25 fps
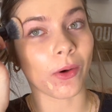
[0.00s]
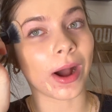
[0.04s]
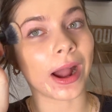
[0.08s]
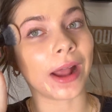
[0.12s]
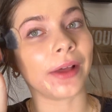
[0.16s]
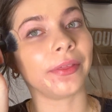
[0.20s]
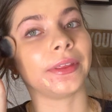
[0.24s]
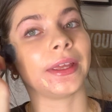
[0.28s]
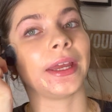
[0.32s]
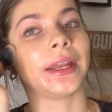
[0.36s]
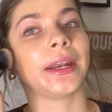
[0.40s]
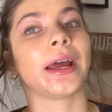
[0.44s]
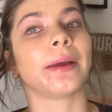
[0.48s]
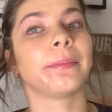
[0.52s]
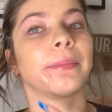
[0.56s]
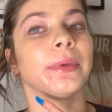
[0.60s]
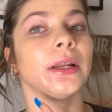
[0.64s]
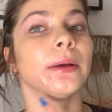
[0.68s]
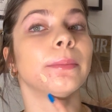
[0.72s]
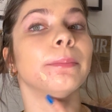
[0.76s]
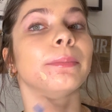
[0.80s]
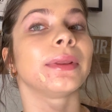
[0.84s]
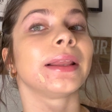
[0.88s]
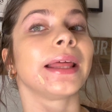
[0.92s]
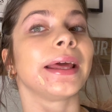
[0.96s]
and then I'm gonna
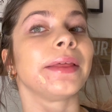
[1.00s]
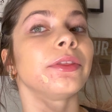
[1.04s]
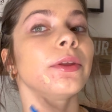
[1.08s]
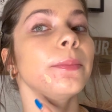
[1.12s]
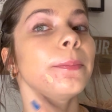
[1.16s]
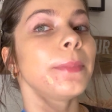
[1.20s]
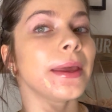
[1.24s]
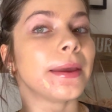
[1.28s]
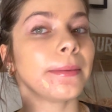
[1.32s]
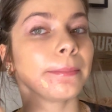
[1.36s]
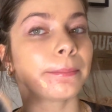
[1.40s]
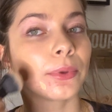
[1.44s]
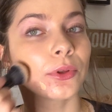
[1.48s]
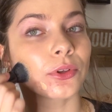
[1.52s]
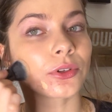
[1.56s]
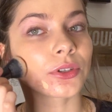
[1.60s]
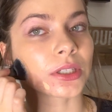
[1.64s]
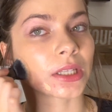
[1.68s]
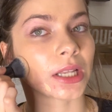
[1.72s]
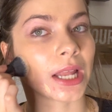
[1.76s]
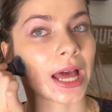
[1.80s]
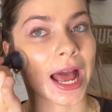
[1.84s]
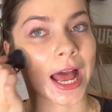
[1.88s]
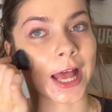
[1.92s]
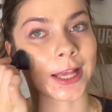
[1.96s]
blend the pimples
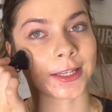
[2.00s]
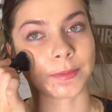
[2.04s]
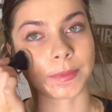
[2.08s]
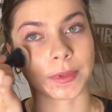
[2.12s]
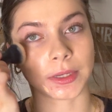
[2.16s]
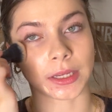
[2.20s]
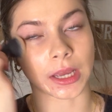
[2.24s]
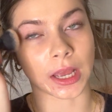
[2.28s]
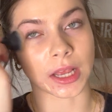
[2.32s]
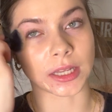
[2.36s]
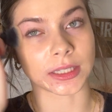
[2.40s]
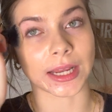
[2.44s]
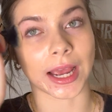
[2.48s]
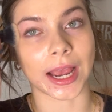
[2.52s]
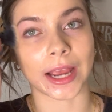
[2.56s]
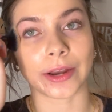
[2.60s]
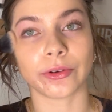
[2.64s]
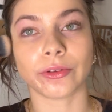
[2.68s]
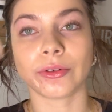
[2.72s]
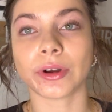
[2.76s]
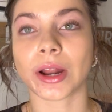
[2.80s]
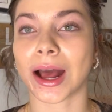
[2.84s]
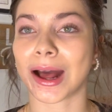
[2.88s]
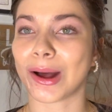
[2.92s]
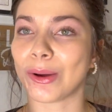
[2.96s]
last because I do
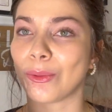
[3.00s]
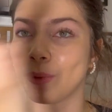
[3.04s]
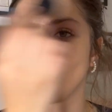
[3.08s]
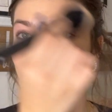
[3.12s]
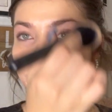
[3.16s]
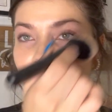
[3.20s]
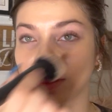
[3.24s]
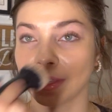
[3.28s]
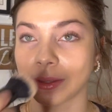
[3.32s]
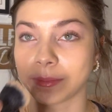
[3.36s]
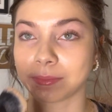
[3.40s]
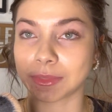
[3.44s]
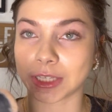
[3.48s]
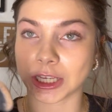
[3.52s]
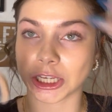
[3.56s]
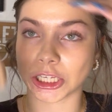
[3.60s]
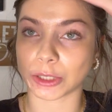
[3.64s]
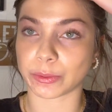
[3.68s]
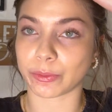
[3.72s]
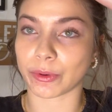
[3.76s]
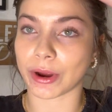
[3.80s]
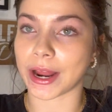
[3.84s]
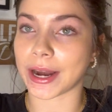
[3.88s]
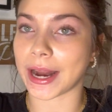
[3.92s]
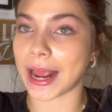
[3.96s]
not want them to
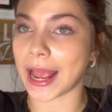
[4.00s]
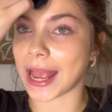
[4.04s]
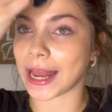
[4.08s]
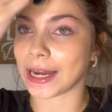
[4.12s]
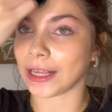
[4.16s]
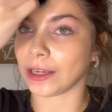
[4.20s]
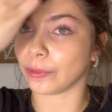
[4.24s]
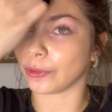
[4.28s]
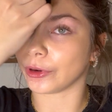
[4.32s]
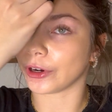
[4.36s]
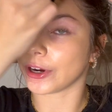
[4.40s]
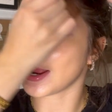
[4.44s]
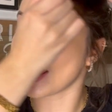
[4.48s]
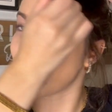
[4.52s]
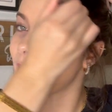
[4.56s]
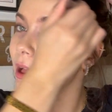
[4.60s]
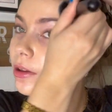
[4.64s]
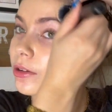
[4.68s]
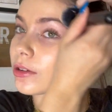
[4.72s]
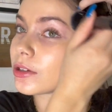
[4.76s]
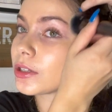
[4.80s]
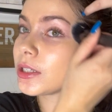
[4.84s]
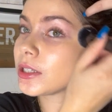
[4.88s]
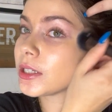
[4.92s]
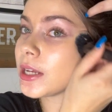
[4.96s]
spread anywhere
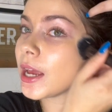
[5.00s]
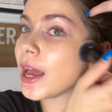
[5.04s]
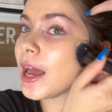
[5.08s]
else.